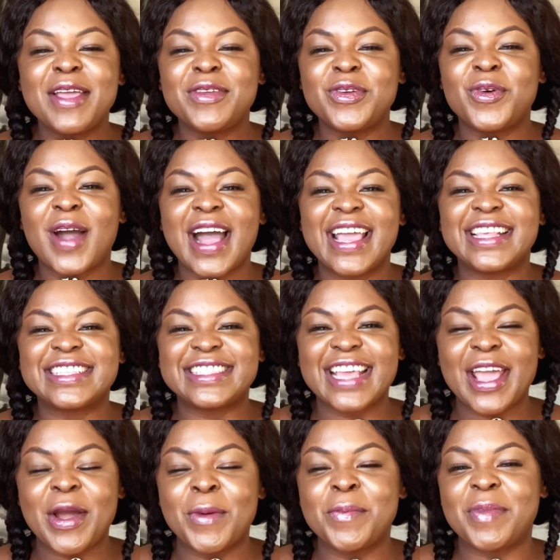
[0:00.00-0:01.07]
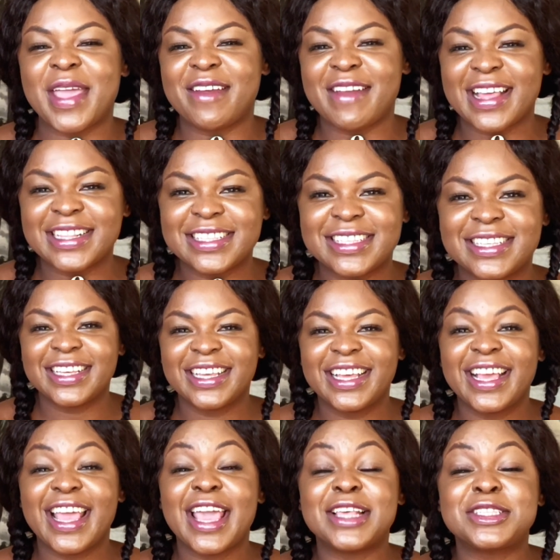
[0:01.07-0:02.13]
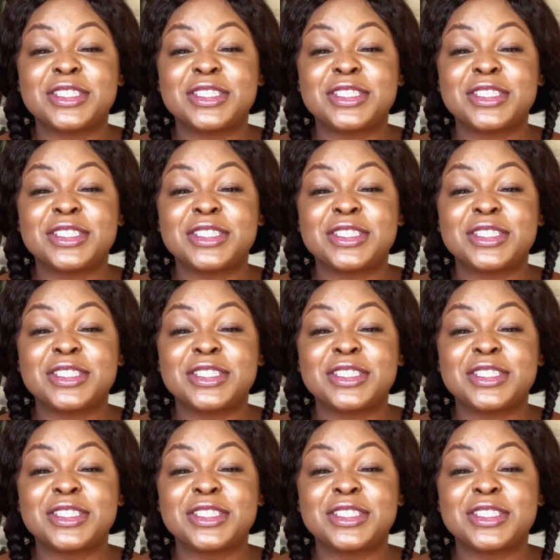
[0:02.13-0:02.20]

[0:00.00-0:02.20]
you are a stay-home parent, a